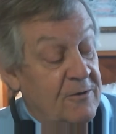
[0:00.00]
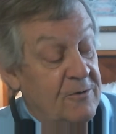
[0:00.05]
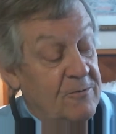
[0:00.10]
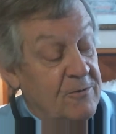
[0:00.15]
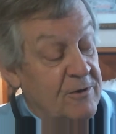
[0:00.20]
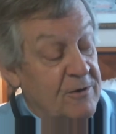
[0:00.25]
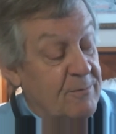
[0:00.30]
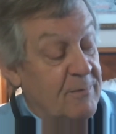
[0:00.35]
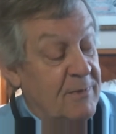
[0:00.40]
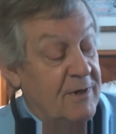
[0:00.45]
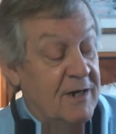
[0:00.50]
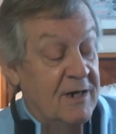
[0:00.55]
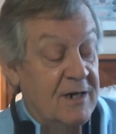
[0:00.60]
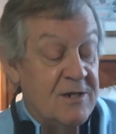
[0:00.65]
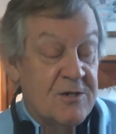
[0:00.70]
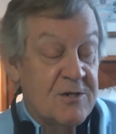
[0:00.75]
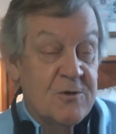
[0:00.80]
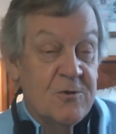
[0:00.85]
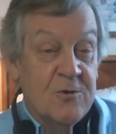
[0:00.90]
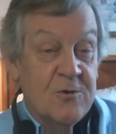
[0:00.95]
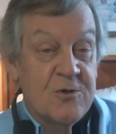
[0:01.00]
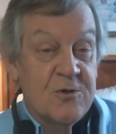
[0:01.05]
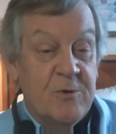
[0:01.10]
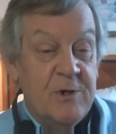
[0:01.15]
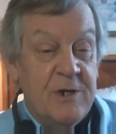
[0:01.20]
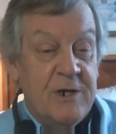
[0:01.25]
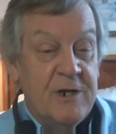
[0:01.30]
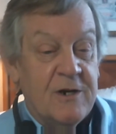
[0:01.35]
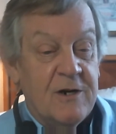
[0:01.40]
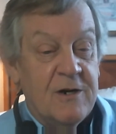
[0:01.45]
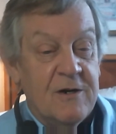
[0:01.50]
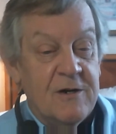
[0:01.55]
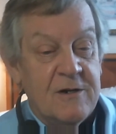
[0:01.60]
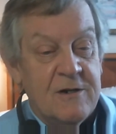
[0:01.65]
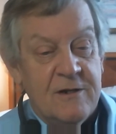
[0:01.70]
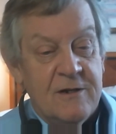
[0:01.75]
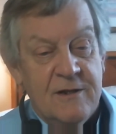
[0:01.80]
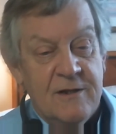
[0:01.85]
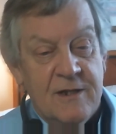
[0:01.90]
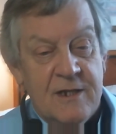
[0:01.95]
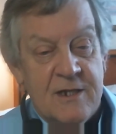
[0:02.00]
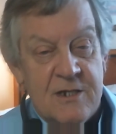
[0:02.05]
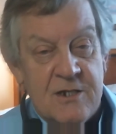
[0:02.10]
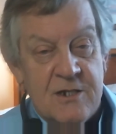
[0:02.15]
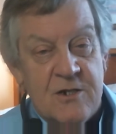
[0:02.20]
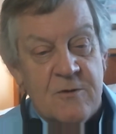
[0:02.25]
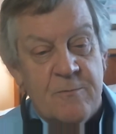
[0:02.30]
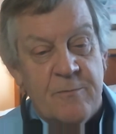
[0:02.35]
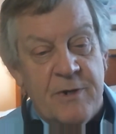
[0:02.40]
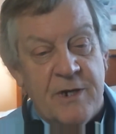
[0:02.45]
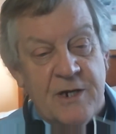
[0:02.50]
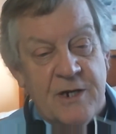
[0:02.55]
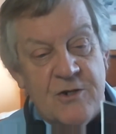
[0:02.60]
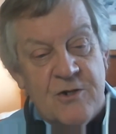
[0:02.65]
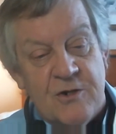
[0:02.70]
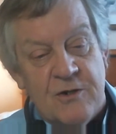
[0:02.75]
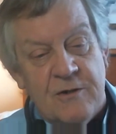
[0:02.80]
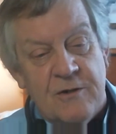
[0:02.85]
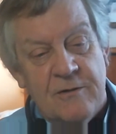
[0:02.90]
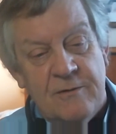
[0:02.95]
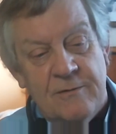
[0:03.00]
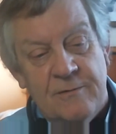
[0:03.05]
with my high school sweetheart. This is her picture.